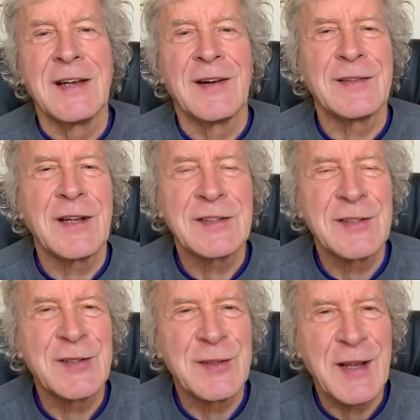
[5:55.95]
or not
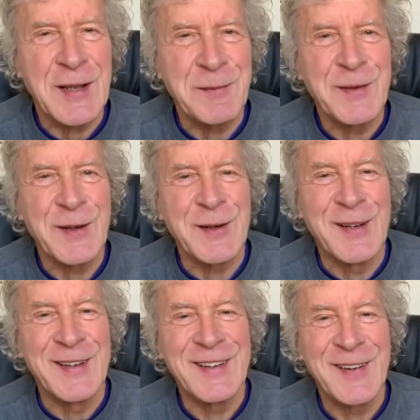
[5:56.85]
just your name,
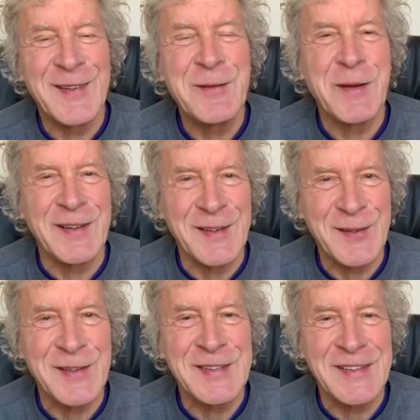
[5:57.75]
your email
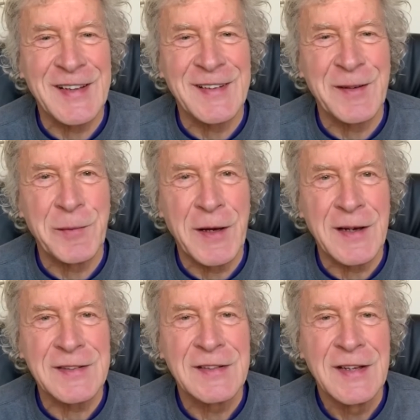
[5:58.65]
address in that little box,